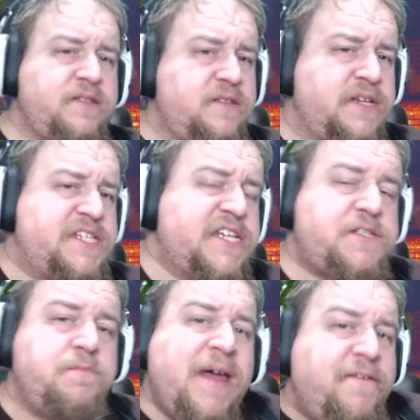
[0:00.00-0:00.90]
Does
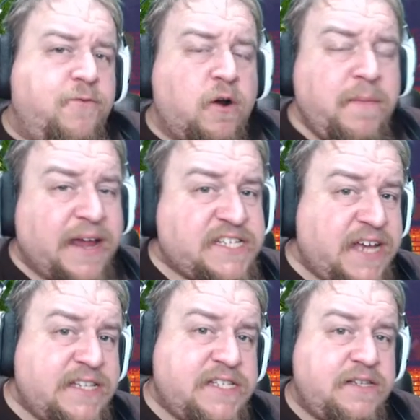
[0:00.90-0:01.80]
this metaphor make
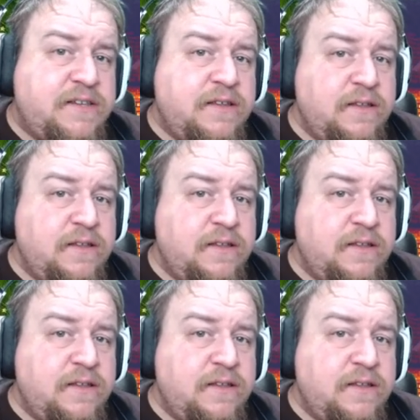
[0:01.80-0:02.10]
sense?